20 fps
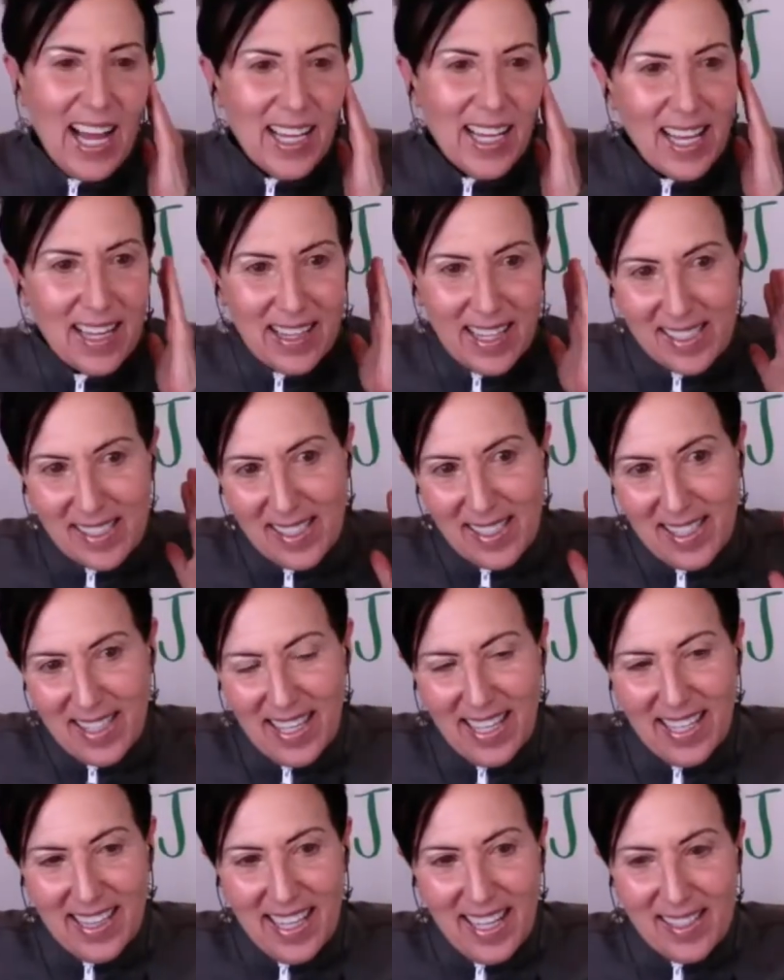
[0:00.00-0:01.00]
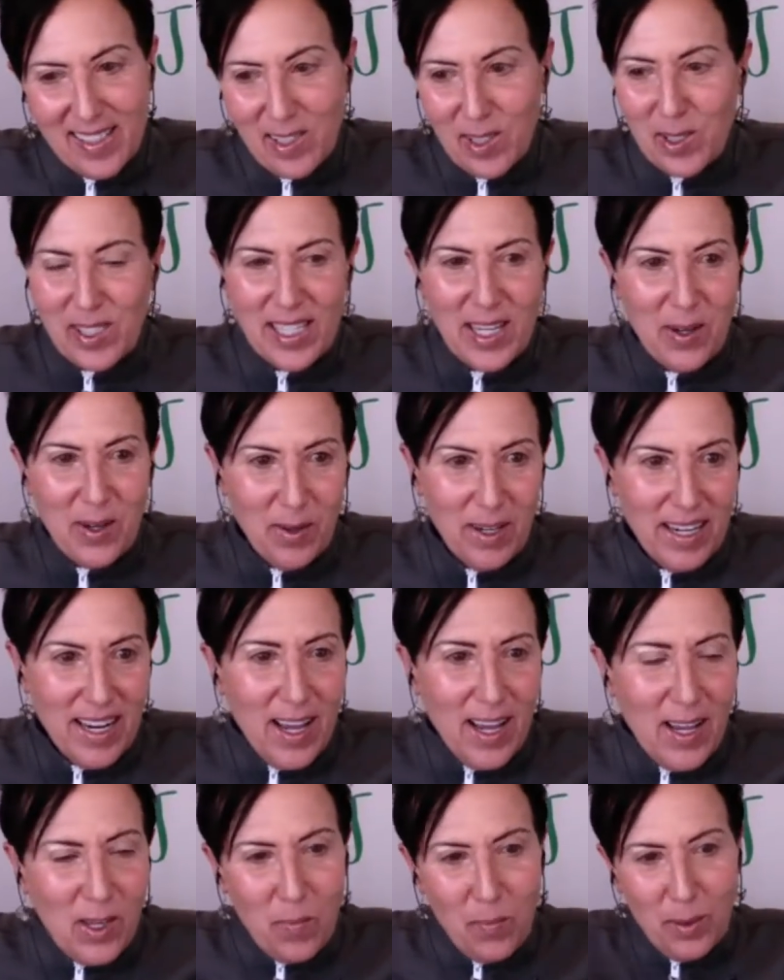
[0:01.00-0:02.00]
Yeah, that's the thing. That's the secret.
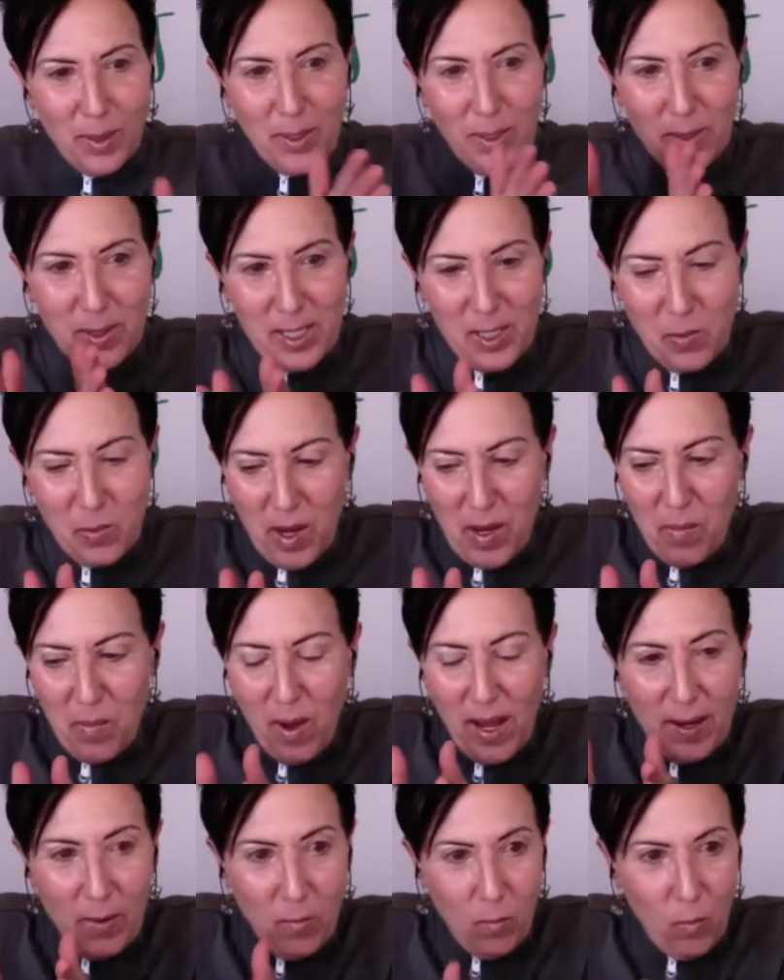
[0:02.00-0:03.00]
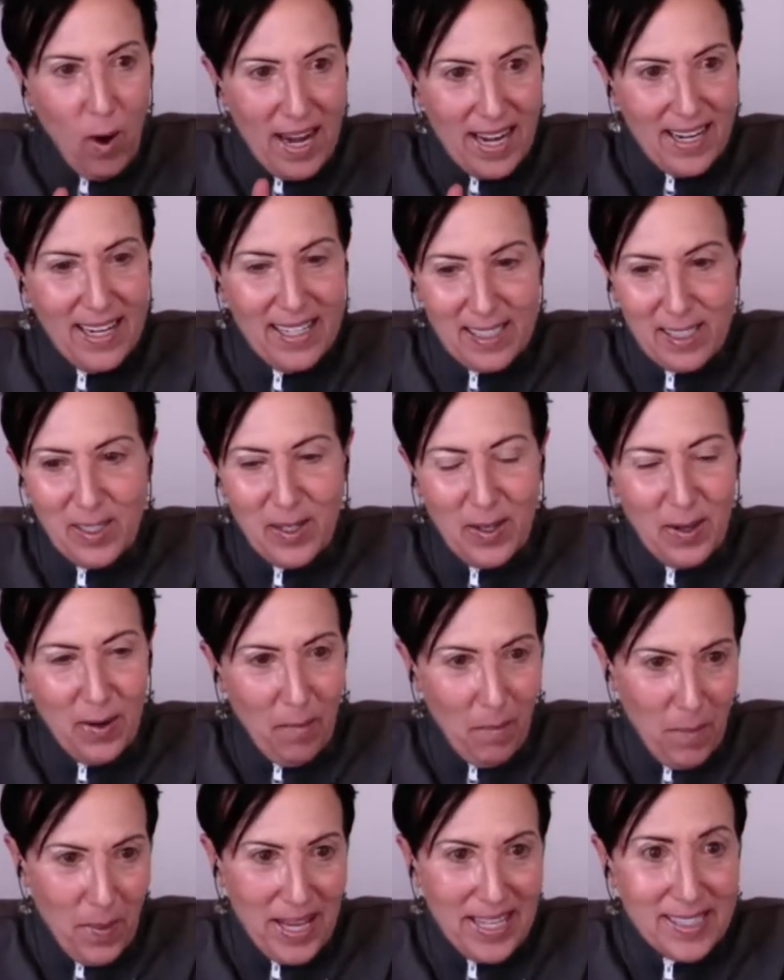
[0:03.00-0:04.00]
You put your spin bike right next to
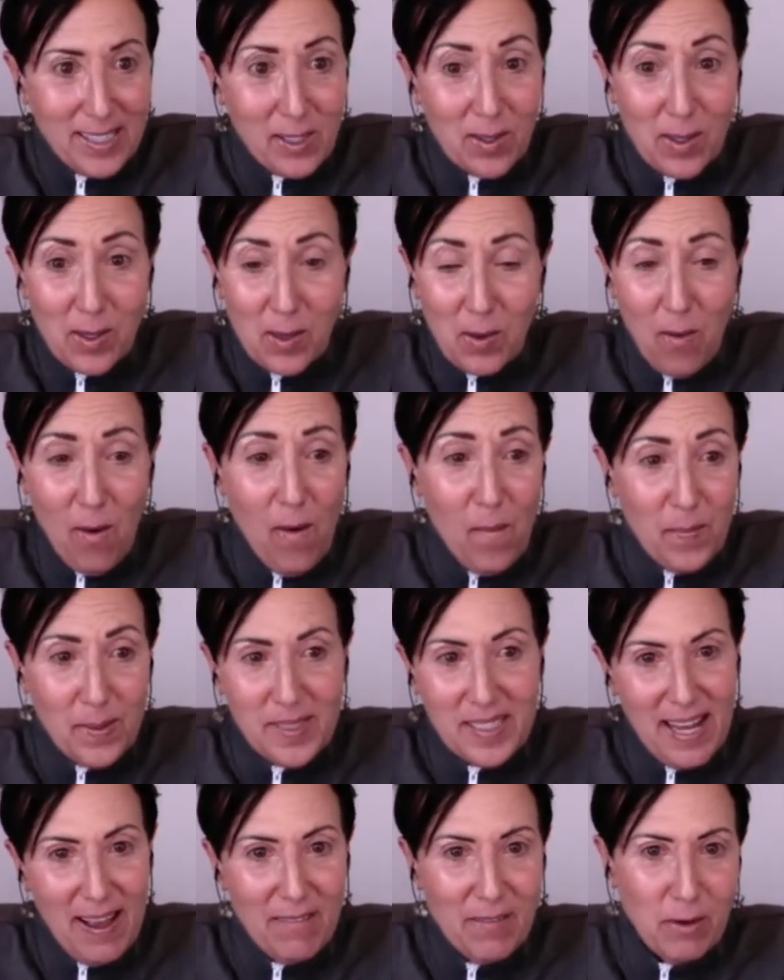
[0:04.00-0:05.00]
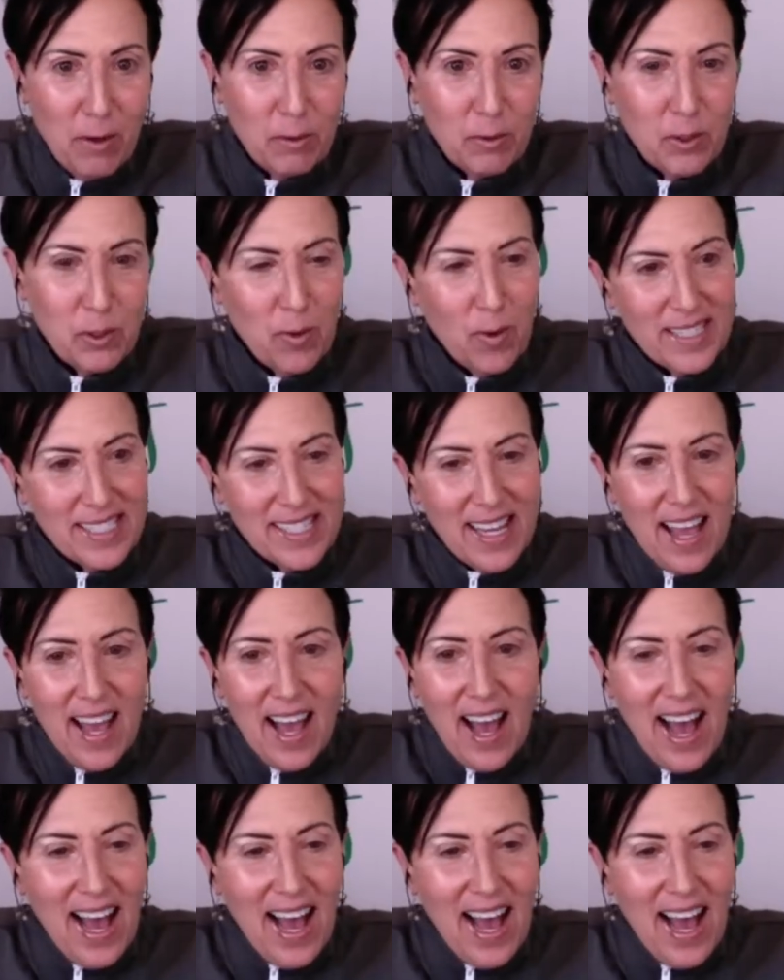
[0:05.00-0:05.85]
your bed so that you almost have no choice.